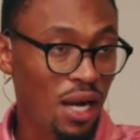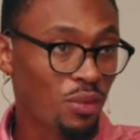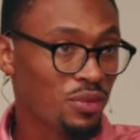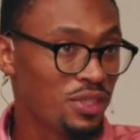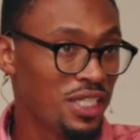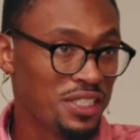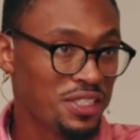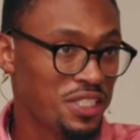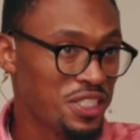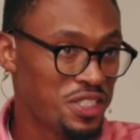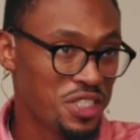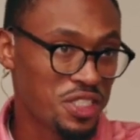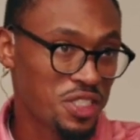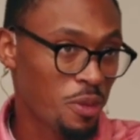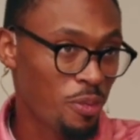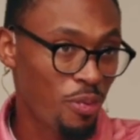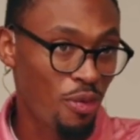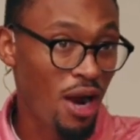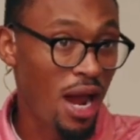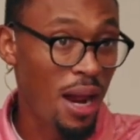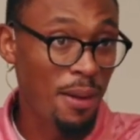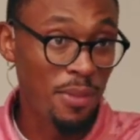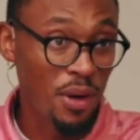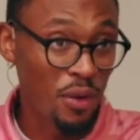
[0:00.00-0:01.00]
I don't think this
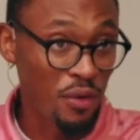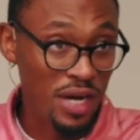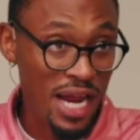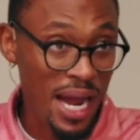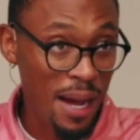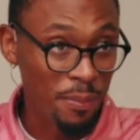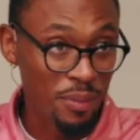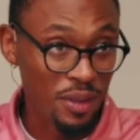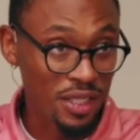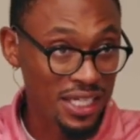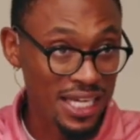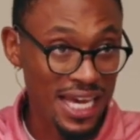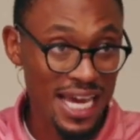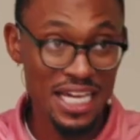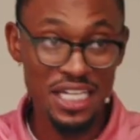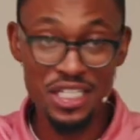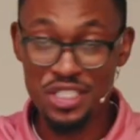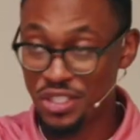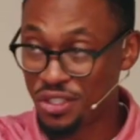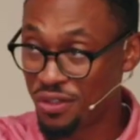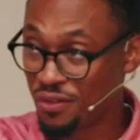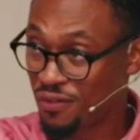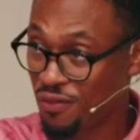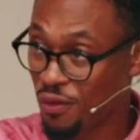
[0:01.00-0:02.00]
is the primary
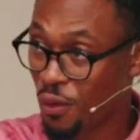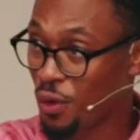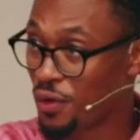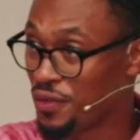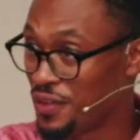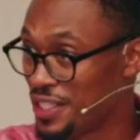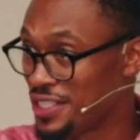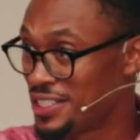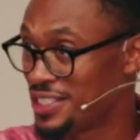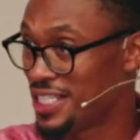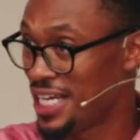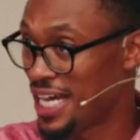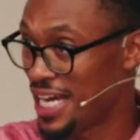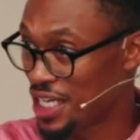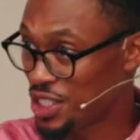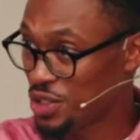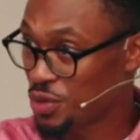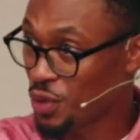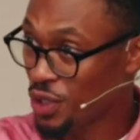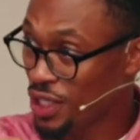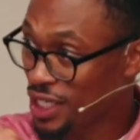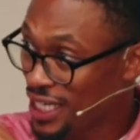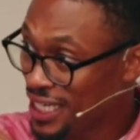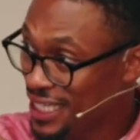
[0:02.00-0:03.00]
application for this
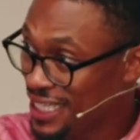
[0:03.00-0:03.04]
text.